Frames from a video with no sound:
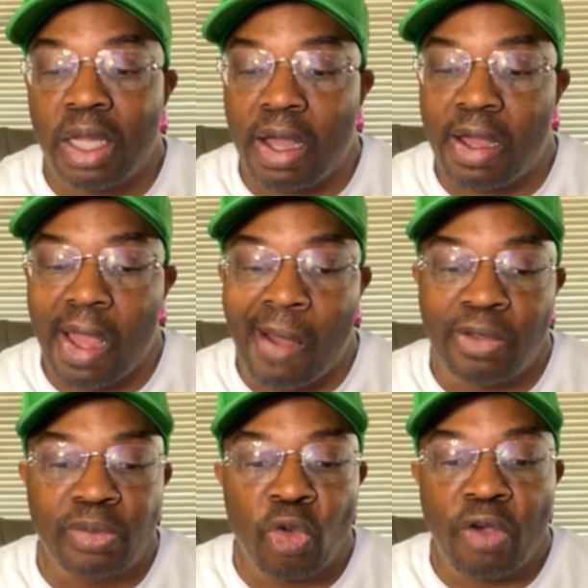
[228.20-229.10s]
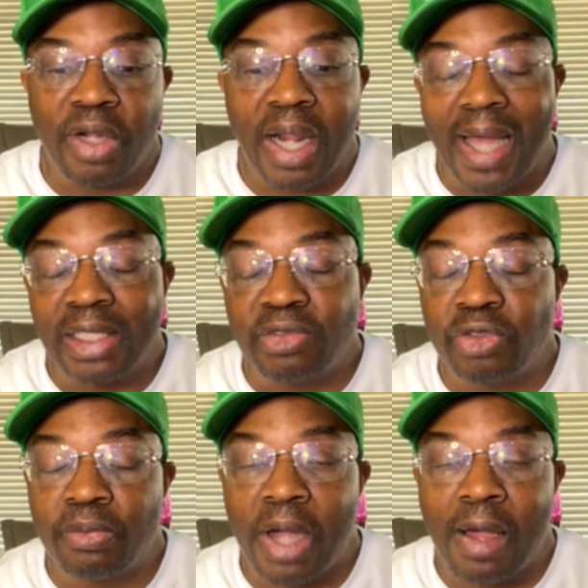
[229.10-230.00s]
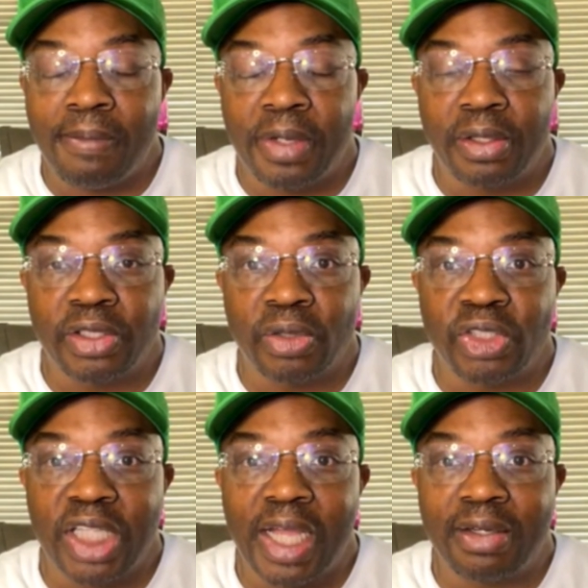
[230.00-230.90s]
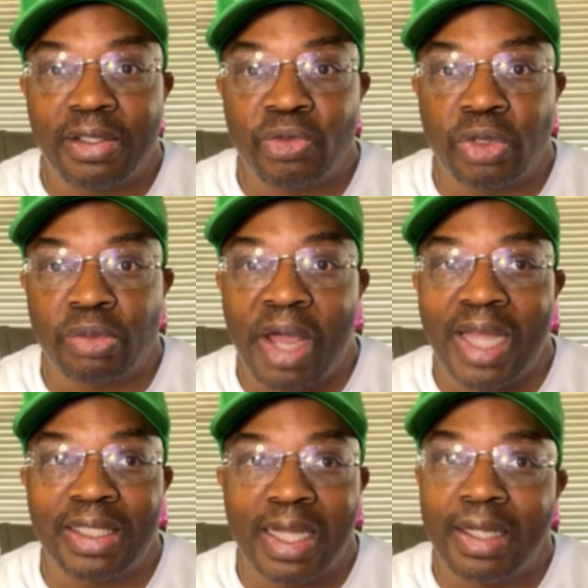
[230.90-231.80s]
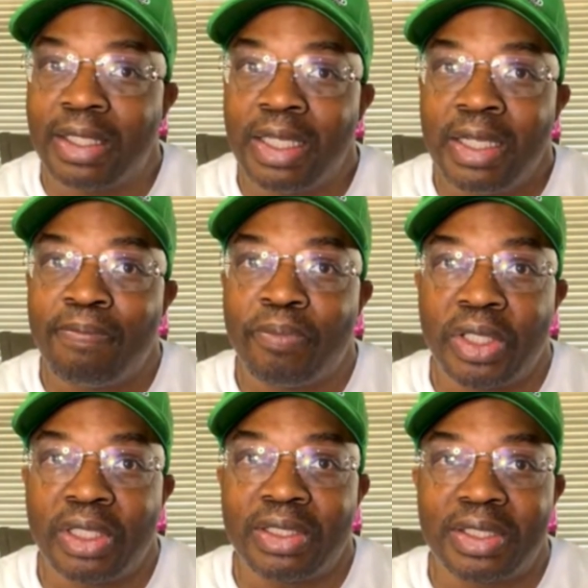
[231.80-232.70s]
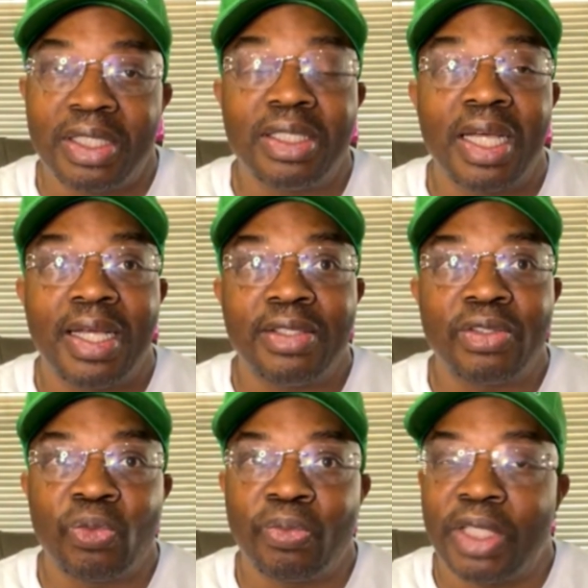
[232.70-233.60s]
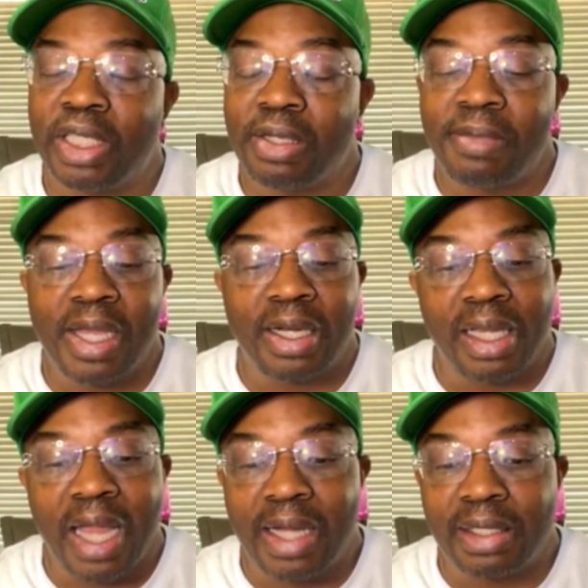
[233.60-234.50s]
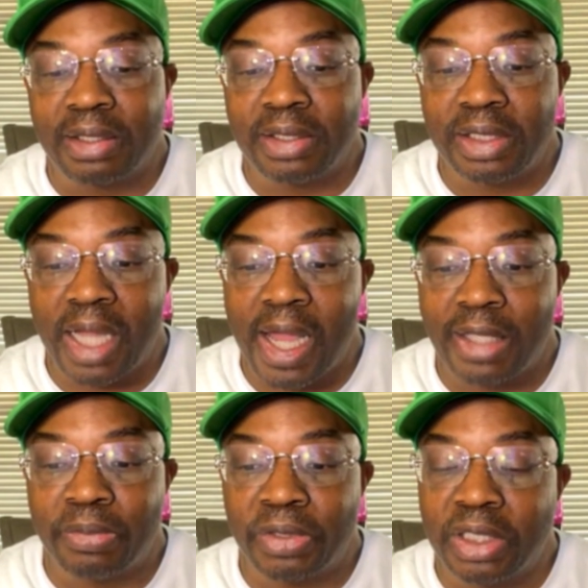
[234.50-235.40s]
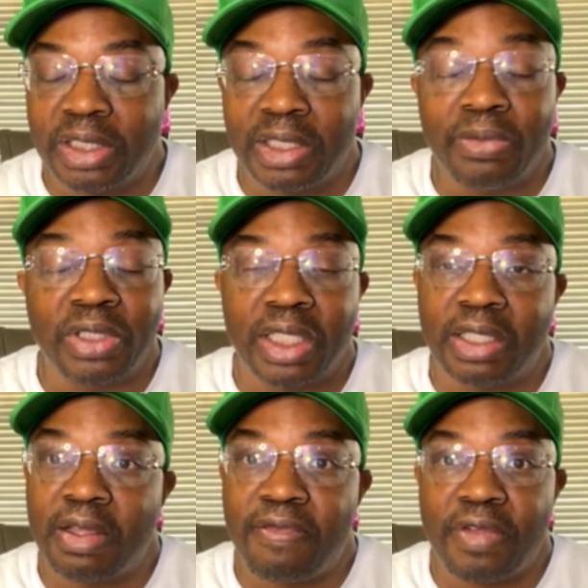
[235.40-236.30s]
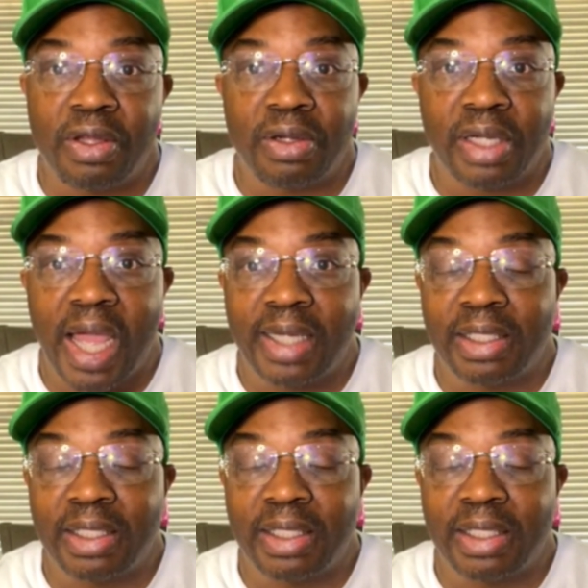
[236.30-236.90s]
I was more of a college football bettor, so Saturdays was my day. But Sundays, me and him had a lot of good times because he was an NFL guy.